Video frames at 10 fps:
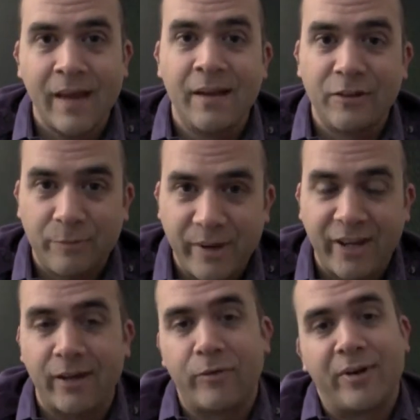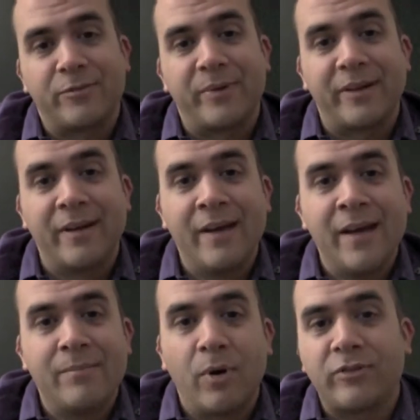Speaking of USB,
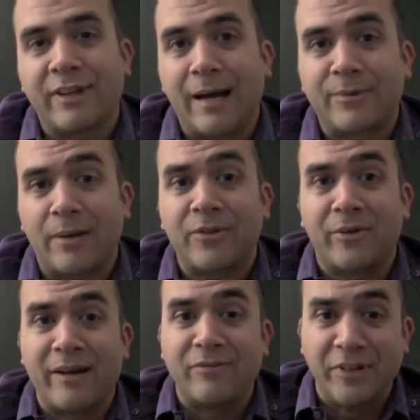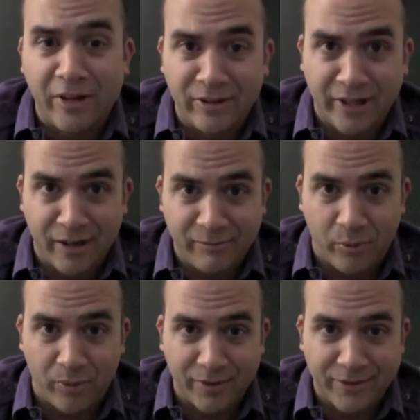most laptops don't have nearly enough
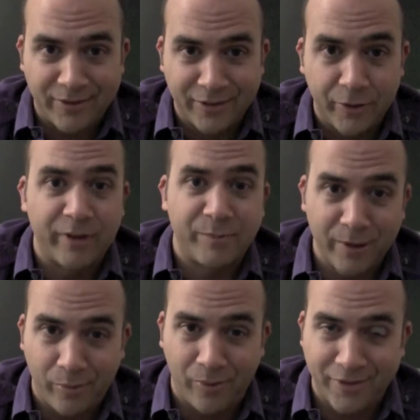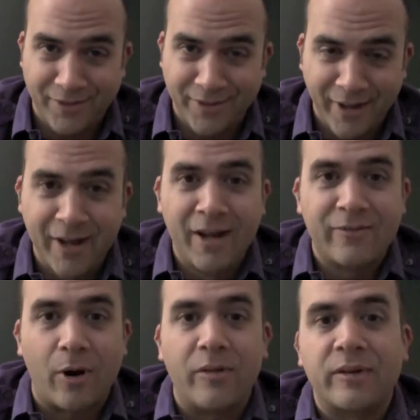ports, USB ports,
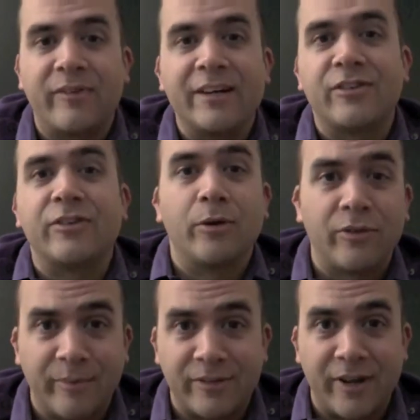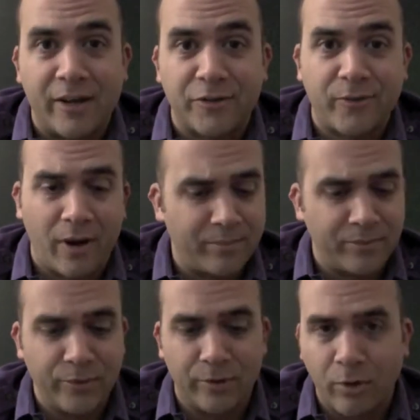for all the devices using these days,
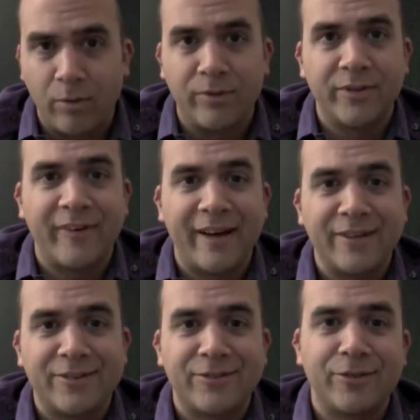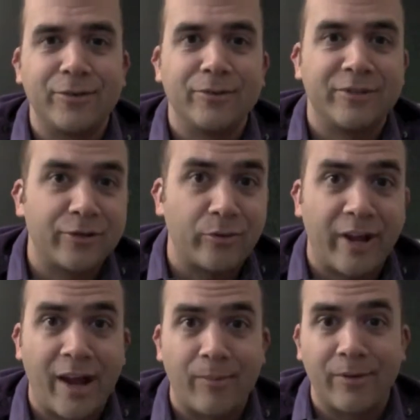from your mobile device to digital
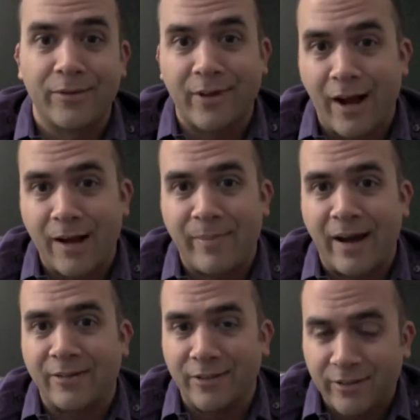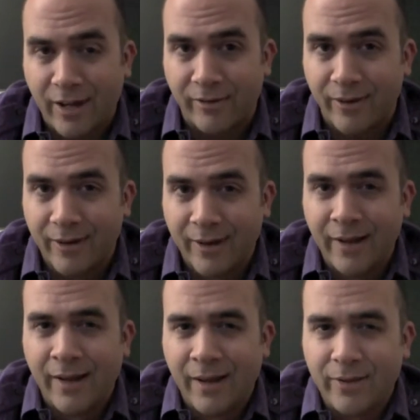cameras, iPads, etc.
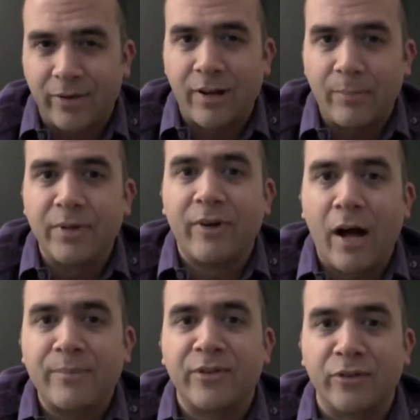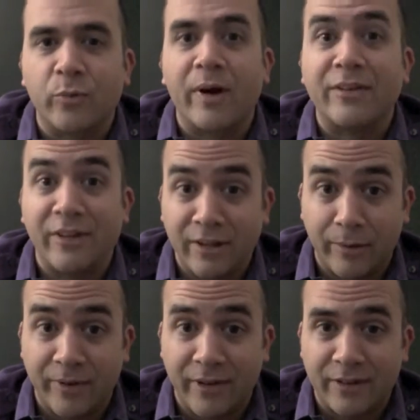There are a couple of options when
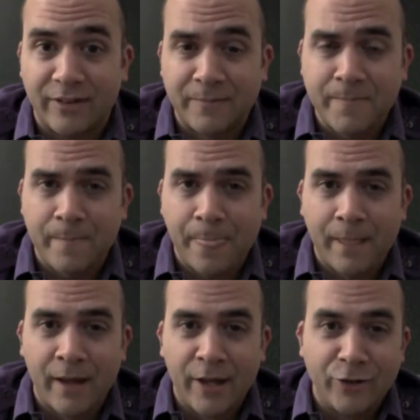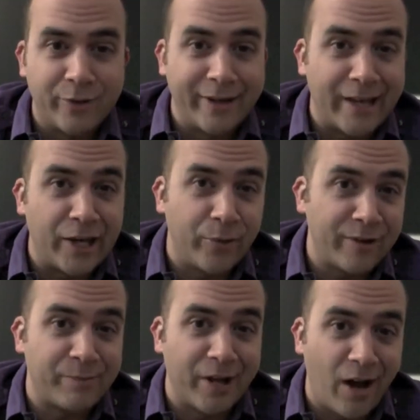dealing with this. You can get a USB